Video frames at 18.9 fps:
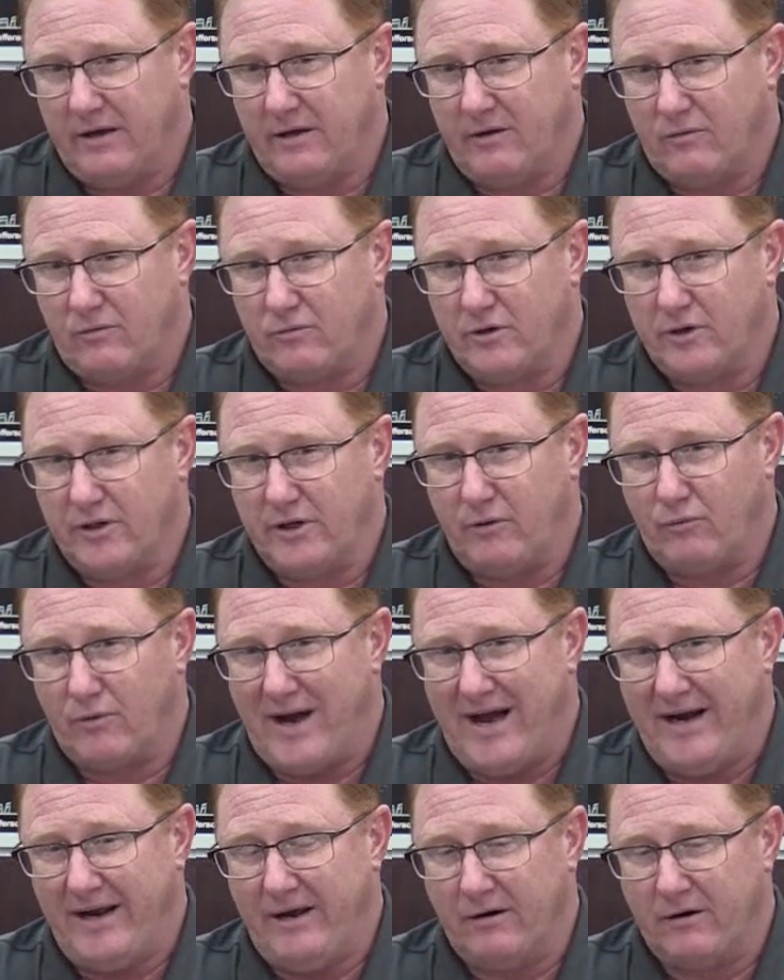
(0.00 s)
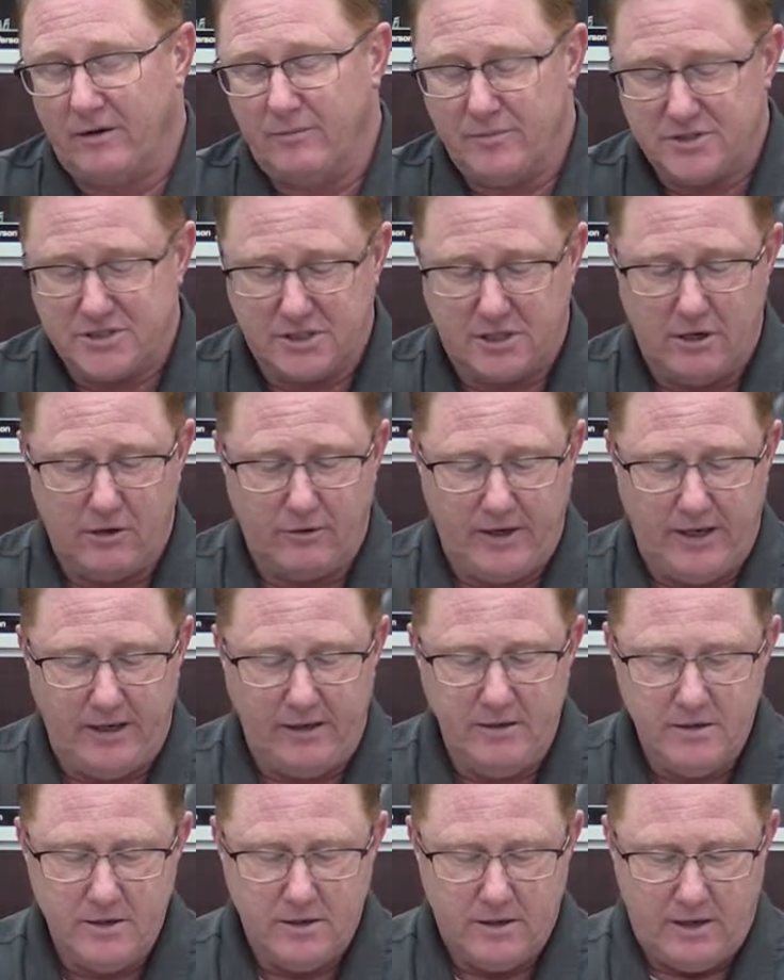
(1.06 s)
really right here in
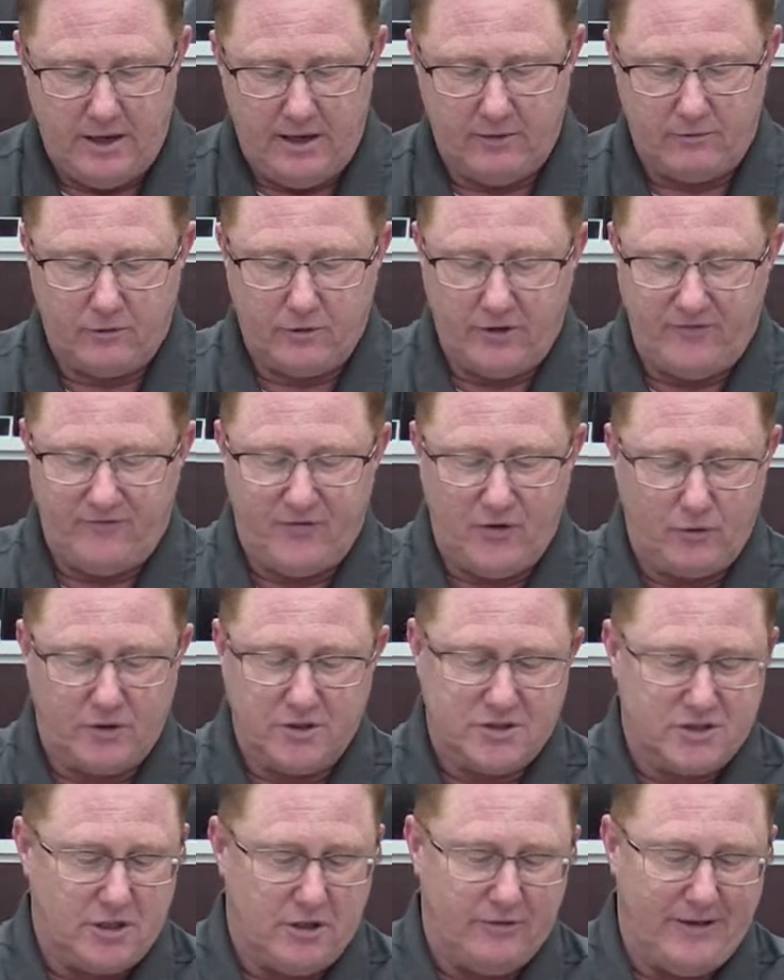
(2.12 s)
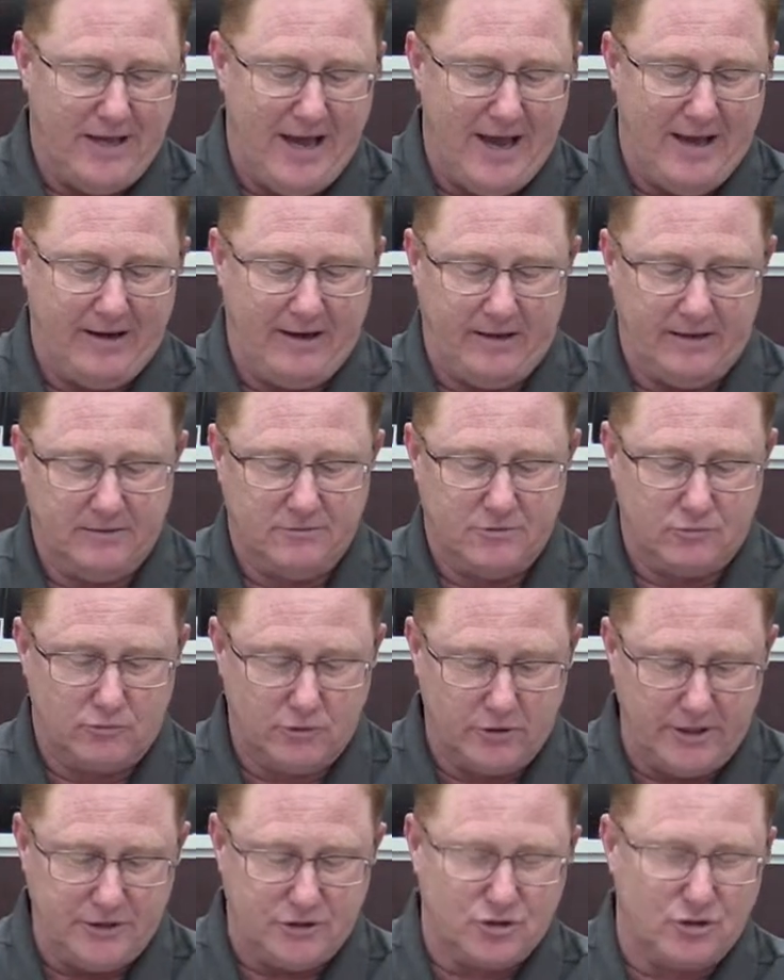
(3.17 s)
Muskogee, and really focused on that and
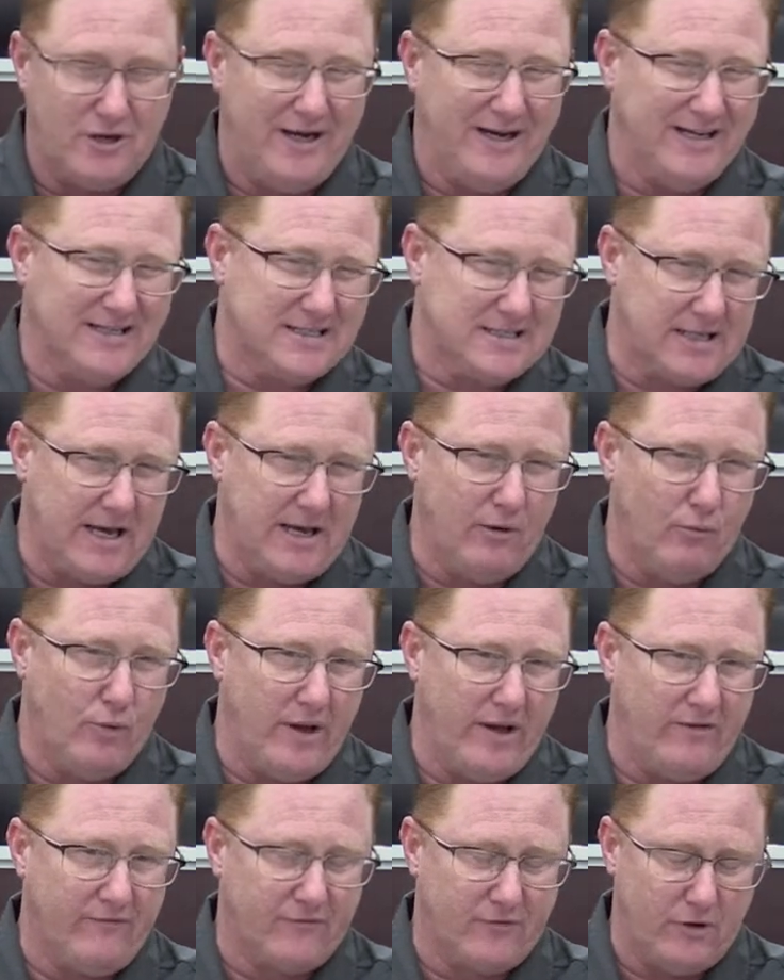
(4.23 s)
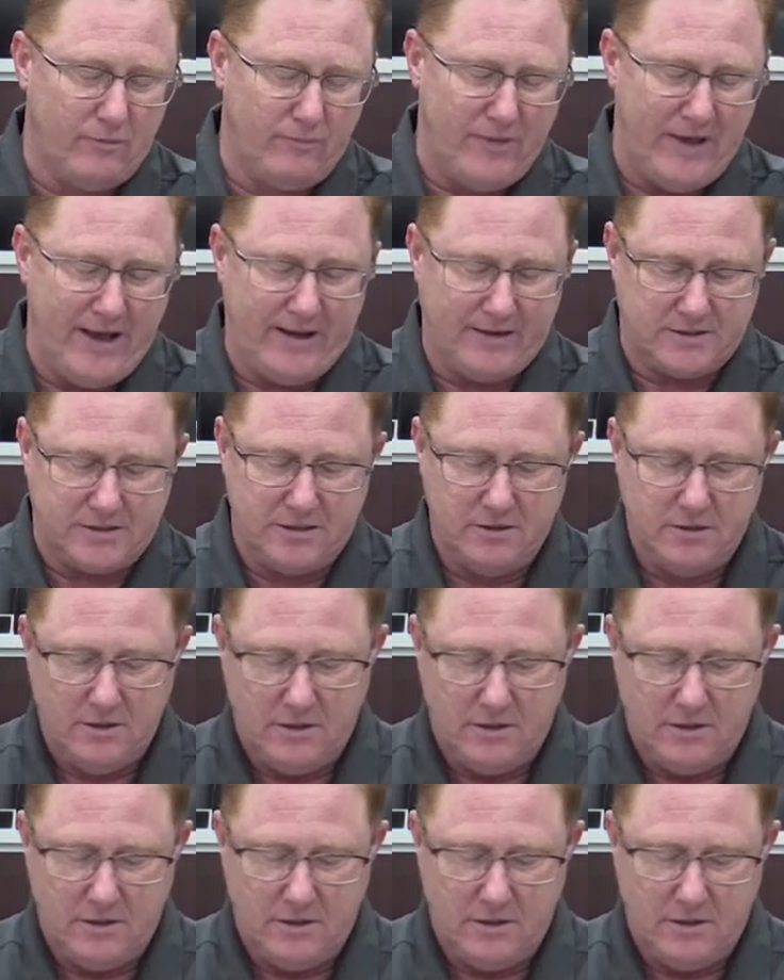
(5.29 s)
really trying to stay away from that